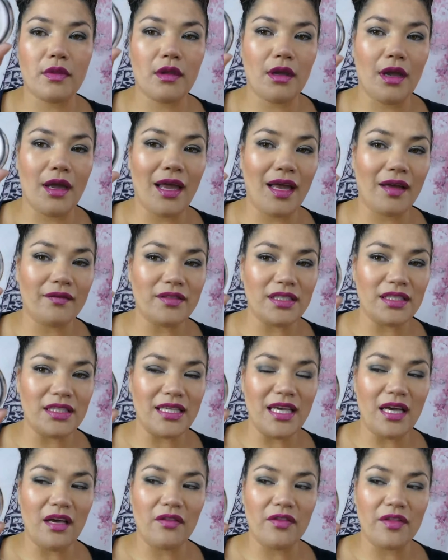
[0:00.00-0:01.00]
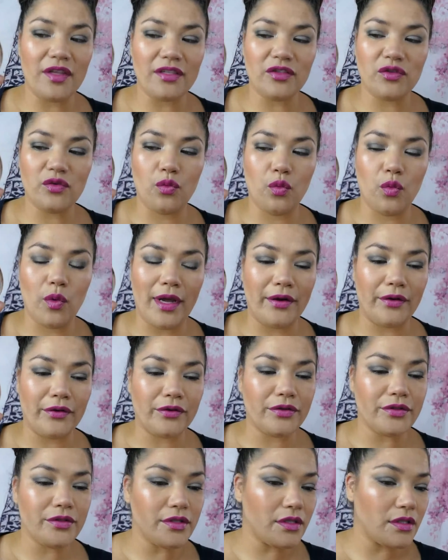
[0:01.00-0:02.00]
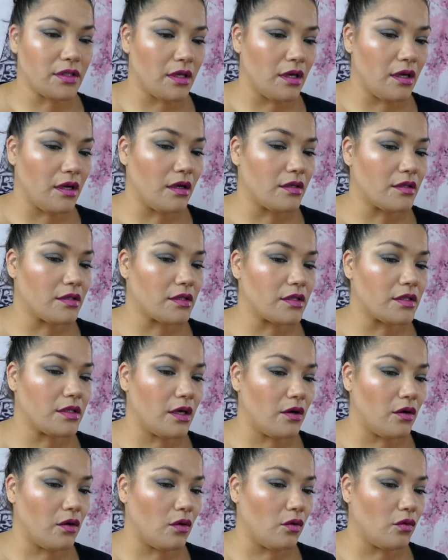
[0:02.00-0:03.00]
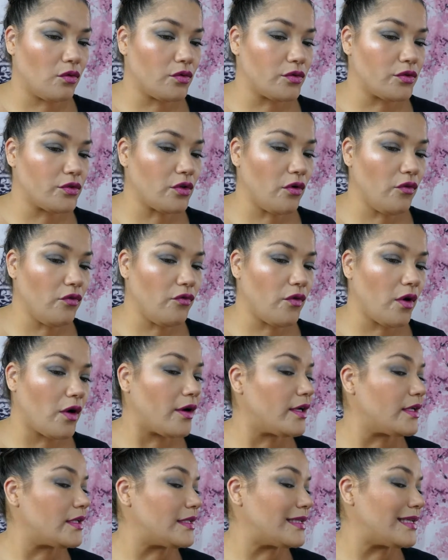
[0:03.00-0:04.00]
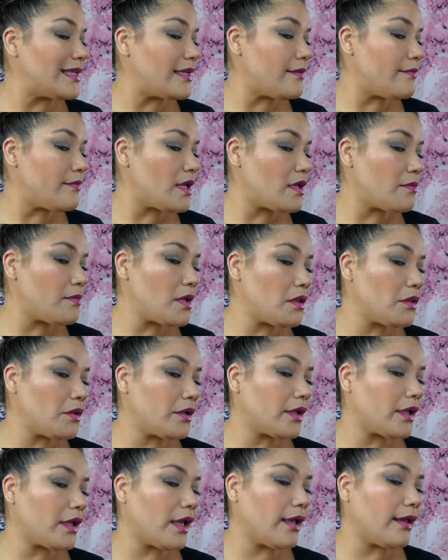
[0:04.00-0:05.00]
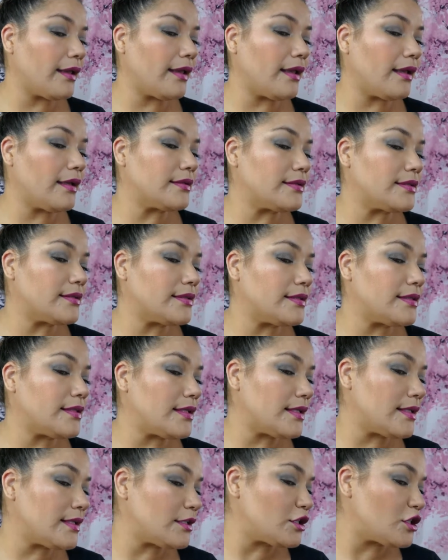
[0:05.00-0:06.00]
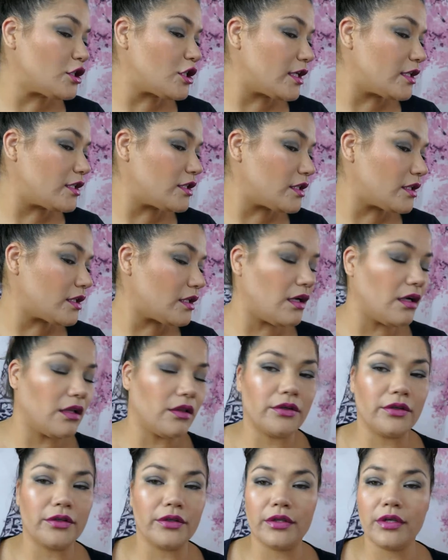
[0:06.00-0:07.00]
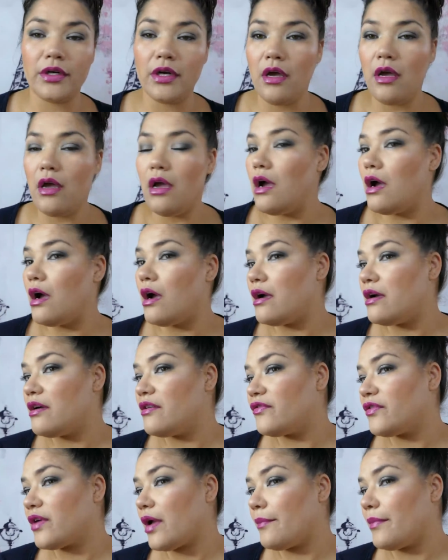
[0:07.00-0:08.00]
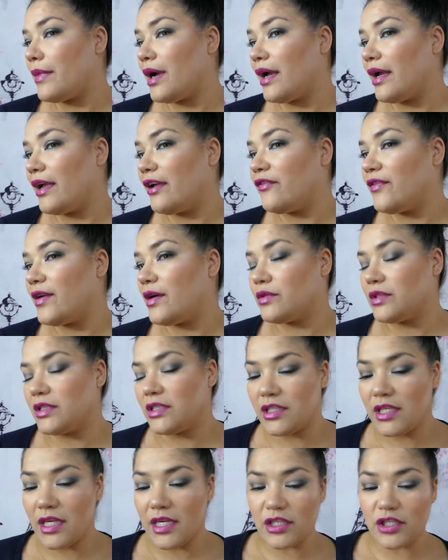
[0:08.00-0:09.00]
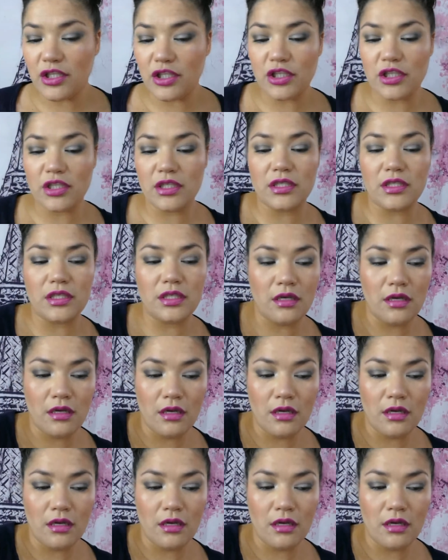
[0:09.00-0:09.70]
I have to see how this wears. So far, it didn't make me look cakey. It didn't change the color of my foundation.